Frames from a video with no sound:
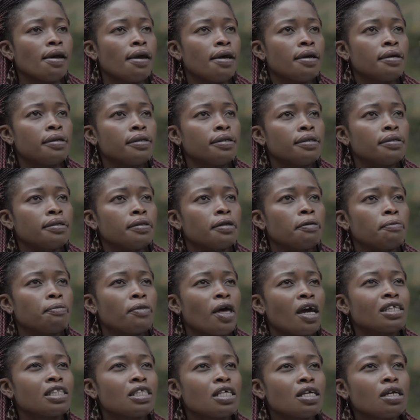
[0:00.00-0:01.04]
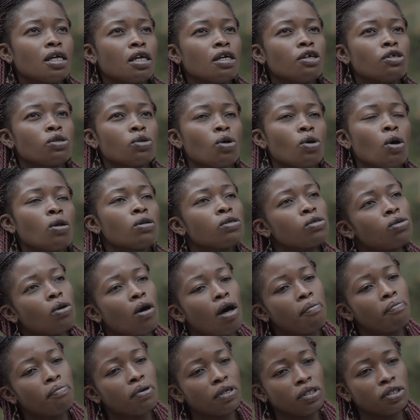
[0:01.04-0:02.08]
And I think he's also
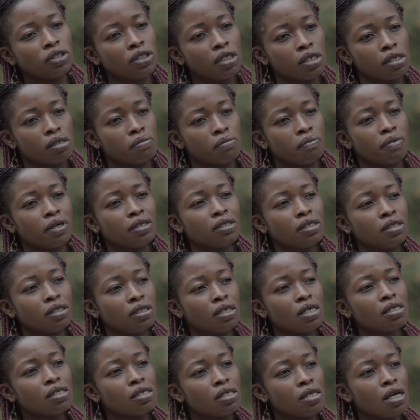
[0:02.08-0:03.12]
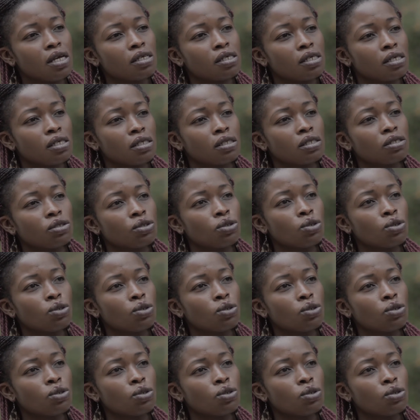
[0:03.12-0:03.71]
ambitious, but he just doesn't